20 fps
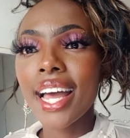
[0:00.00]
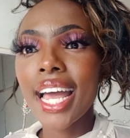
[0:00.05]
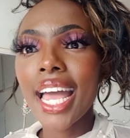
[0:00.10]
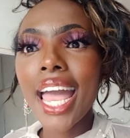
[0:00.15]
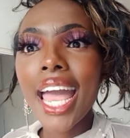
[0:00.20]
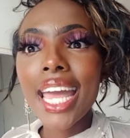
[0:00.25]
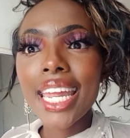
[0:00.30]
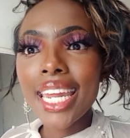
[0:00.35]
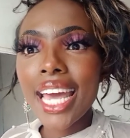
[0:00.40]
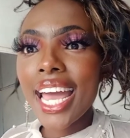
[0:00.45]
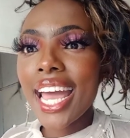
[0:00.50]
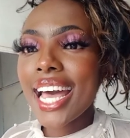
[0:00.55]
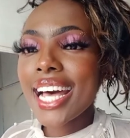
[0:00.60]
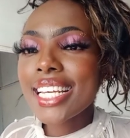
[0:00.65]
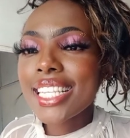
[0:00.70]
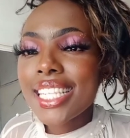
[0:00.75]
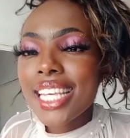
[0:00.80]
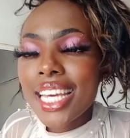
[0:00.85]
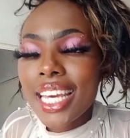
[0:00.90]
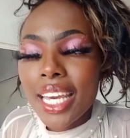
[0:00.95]
And I
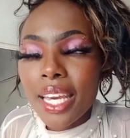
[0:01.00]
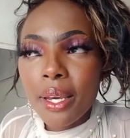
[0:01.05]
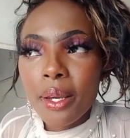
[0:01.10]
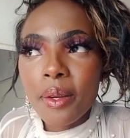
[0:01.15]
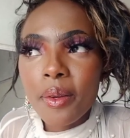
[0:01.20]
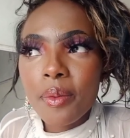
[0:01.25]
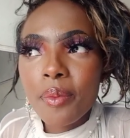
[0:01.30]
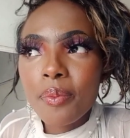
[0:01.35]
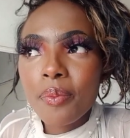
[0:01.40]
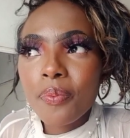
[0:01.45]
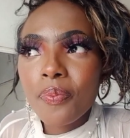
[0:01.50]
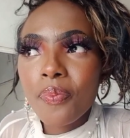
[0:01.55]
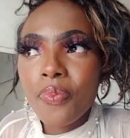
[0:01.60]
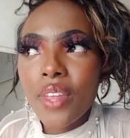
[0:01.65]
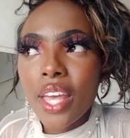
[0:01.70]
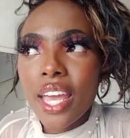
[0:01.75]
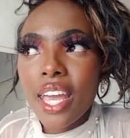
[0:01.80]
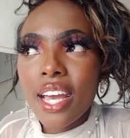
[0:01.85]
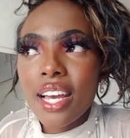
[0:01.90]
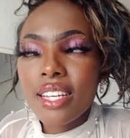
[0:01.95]
ask him,
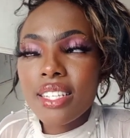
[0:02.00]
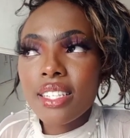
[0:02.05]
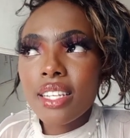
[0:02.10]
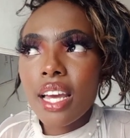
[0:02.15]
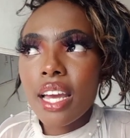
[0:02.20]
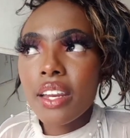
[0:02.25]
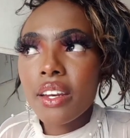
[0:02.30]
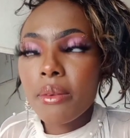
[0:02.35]
I